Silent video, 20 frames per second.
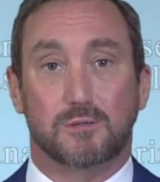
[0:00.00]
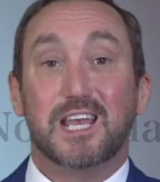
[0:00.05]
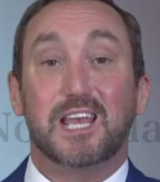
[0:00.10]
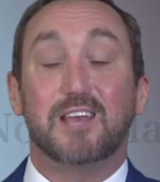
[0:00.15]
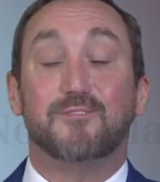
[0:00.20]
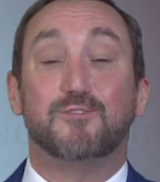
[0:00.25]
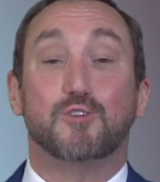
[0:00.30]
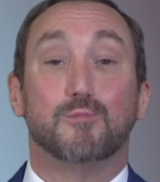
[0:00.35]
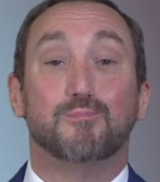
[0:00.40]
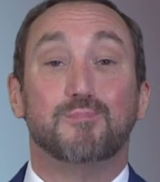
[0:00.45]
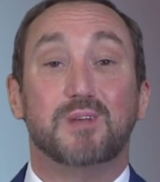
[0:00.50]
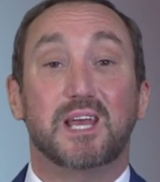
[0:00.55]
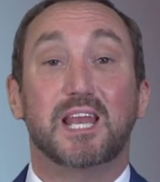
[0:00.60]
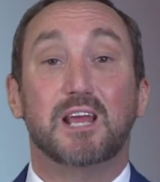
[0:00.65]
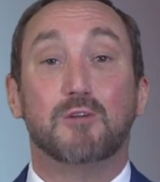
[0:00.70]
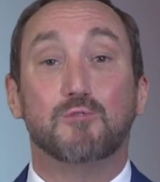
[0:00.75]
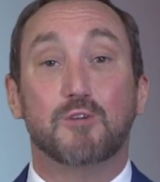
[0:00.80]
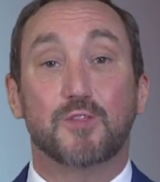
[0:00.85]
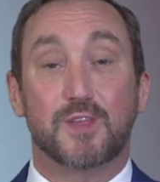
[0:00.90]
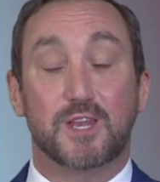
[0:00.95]
If you're
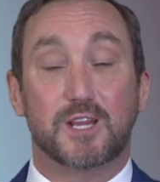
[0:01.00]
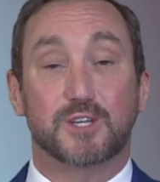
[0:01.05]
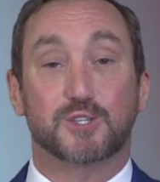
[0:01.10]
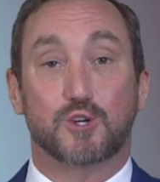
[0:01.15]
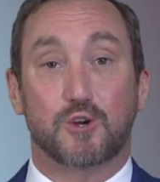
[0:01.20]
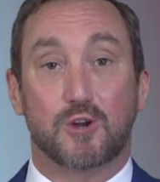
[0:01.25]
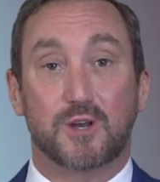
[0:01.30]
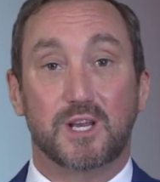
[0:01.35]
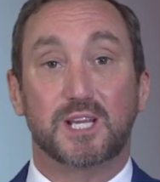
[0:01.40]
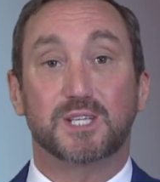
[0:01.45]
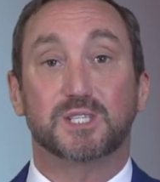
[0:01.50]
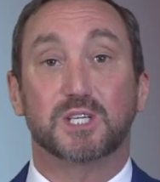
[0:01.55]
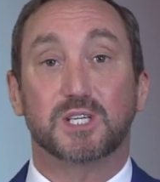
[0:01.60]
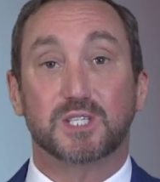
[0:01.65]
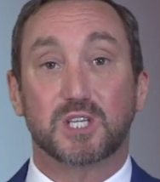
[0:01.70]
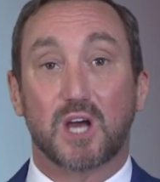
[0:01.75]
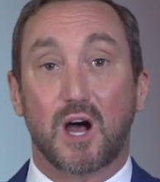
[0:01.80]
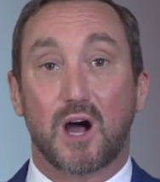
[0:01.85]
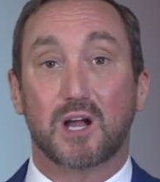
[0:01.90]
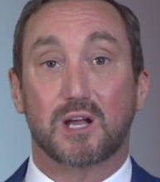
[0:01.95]
meeting with an attorney to
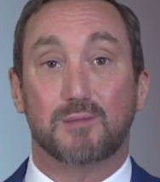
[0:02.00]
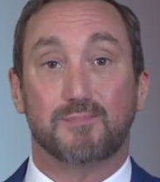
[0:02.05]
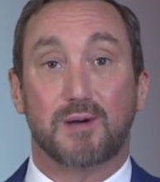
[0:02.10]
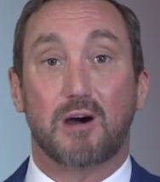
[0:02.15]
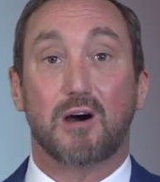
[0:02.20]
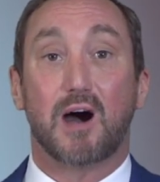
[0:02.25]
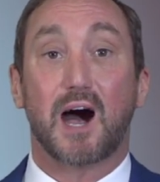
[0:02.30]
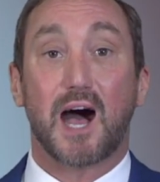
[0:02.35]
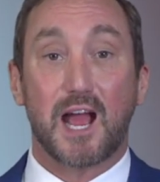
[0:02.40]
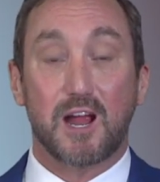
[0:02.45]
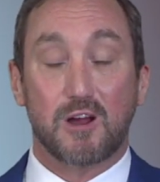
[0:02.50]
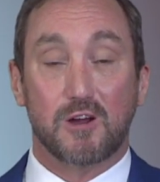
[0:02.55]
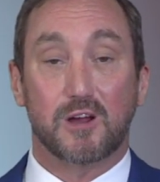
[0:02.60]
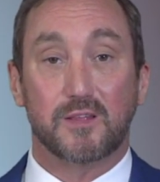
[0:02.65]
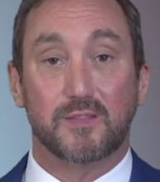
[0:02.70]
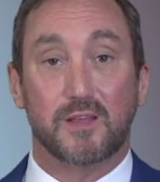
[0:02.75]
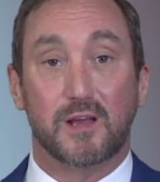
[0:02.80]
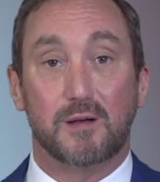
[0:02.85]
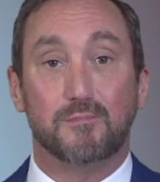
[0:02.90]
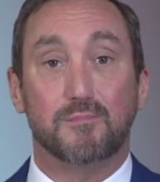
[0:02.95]
talk about hiring
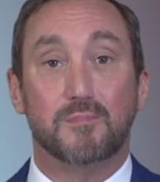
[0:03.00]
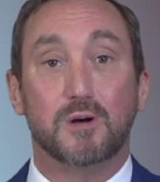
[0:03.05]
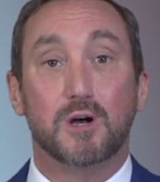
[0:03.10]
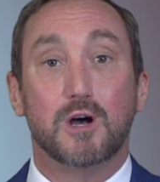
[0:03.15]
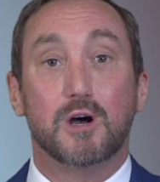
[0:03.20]
them